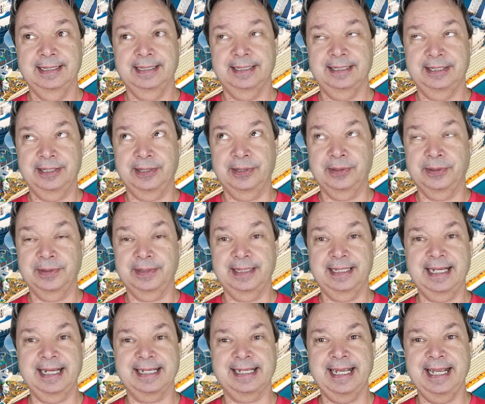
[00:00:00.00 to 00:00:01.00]
So
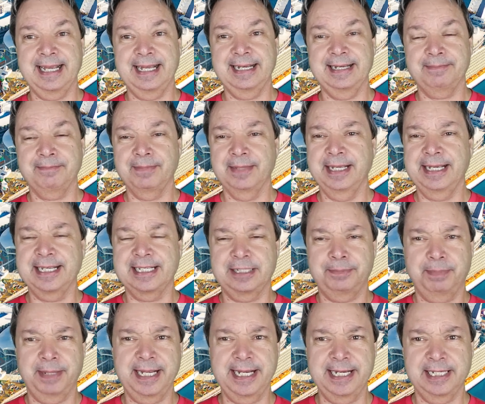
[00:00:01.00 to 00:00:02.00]
again,
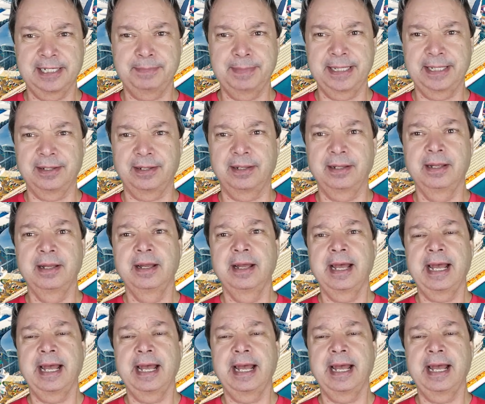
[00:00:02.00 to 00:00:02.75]
it's piecemeal.